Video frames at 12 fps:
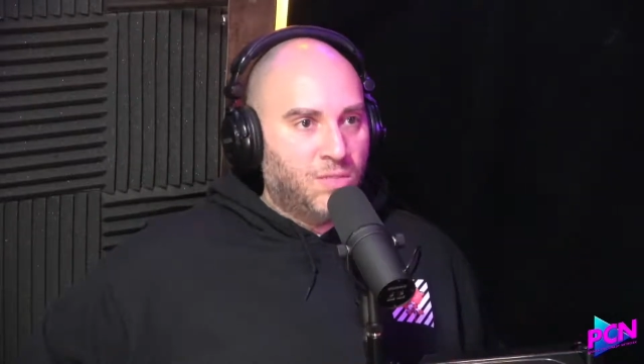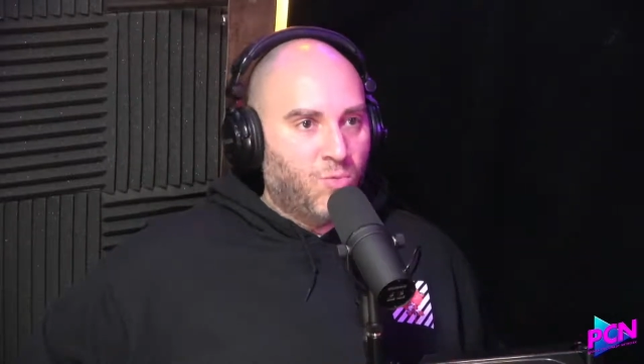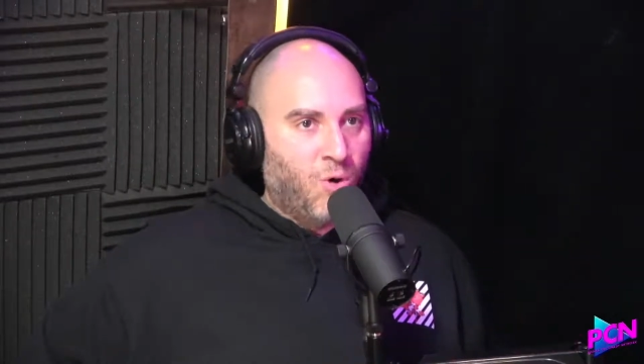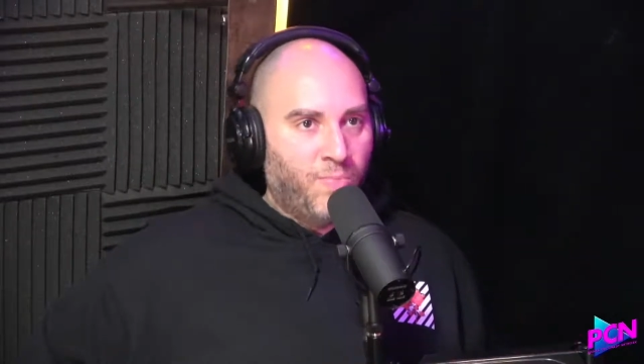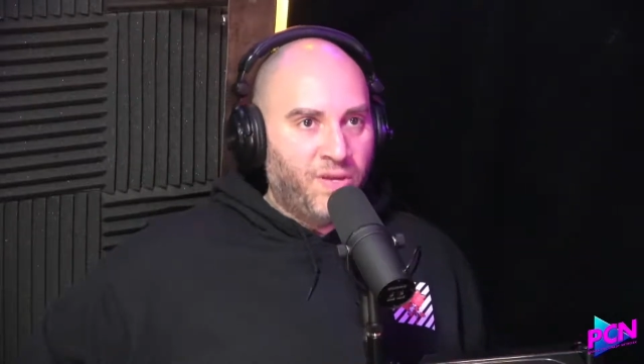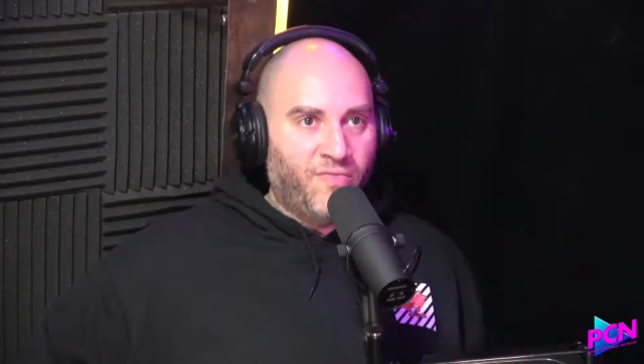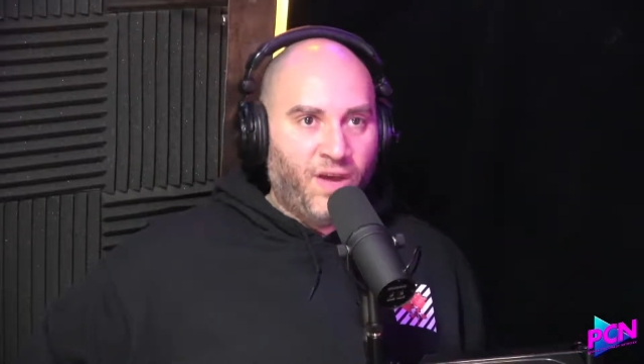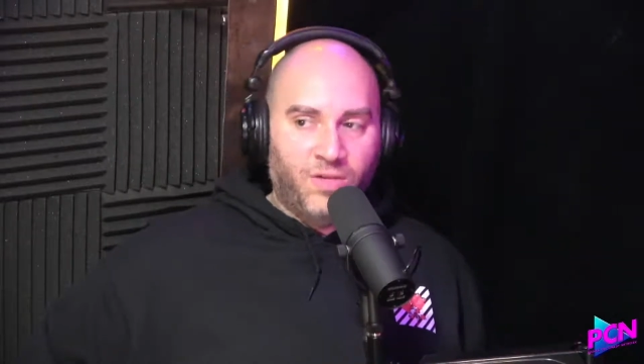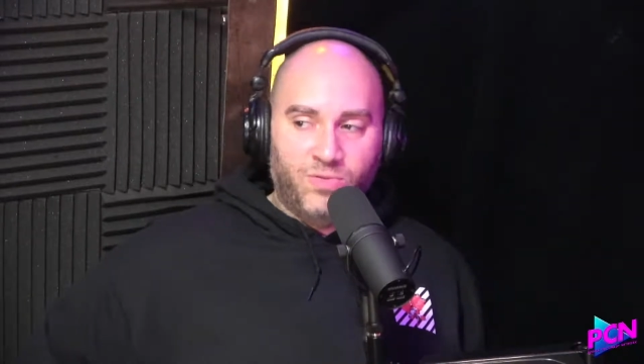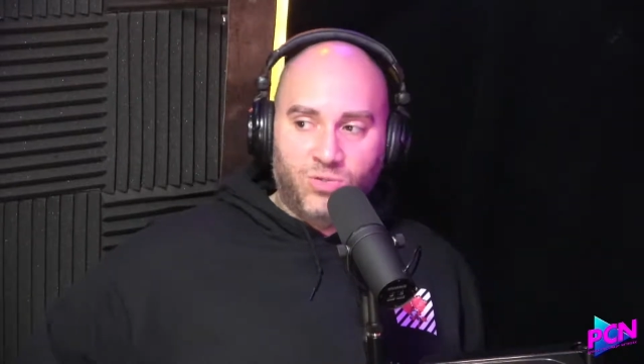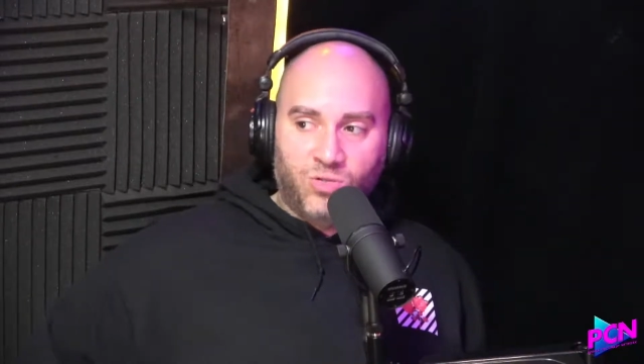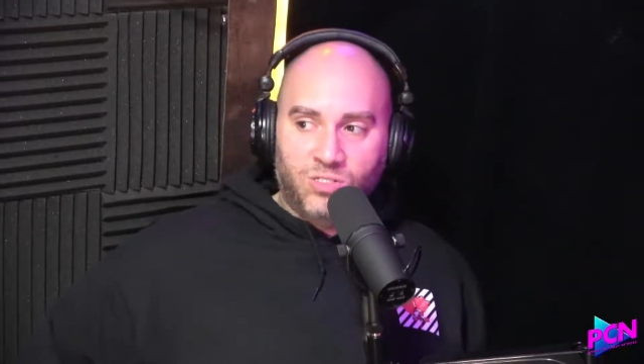it won't be
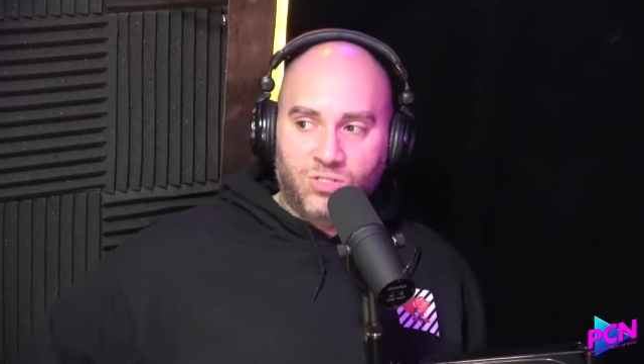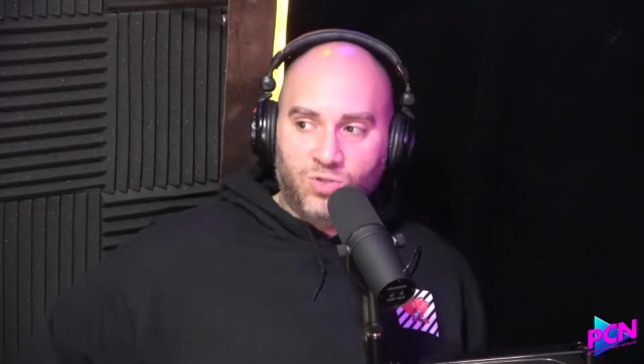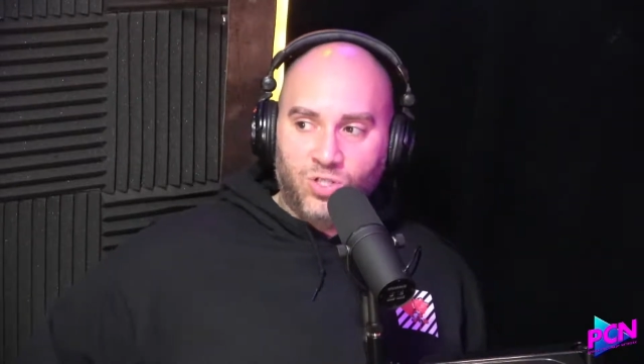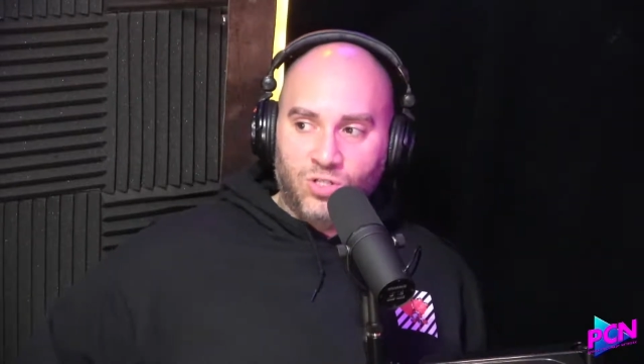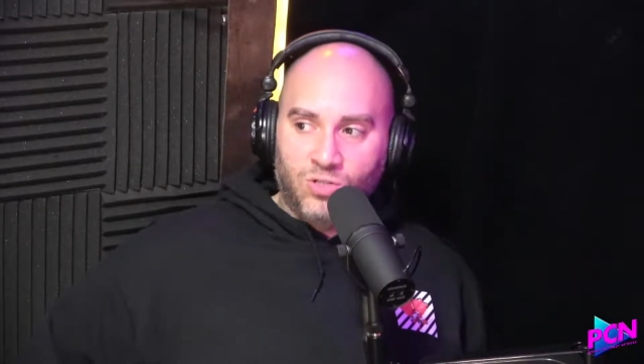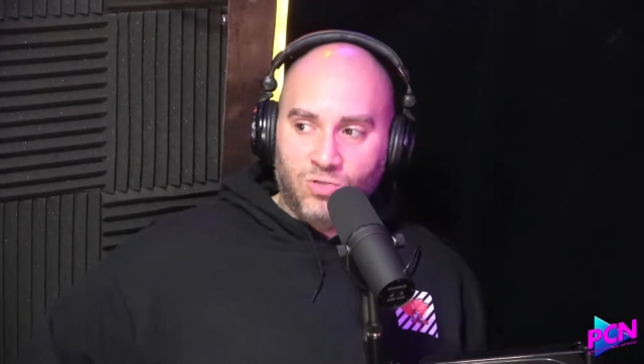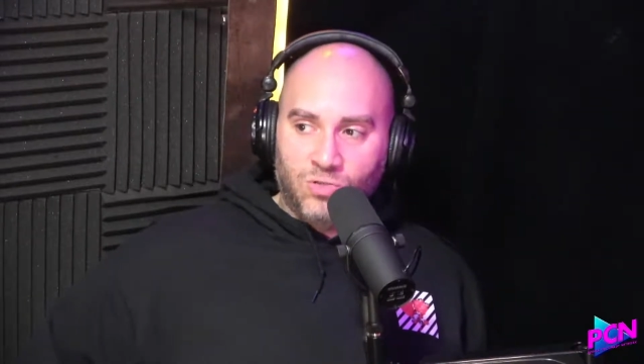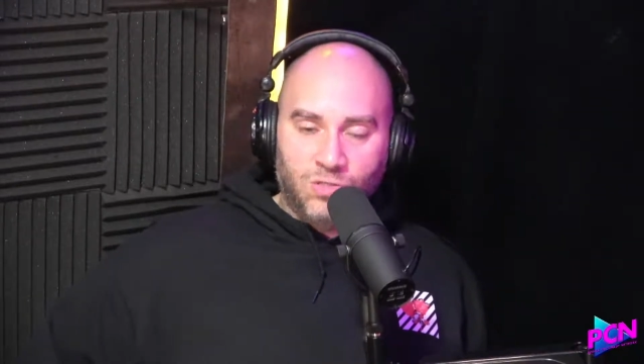available to us till June.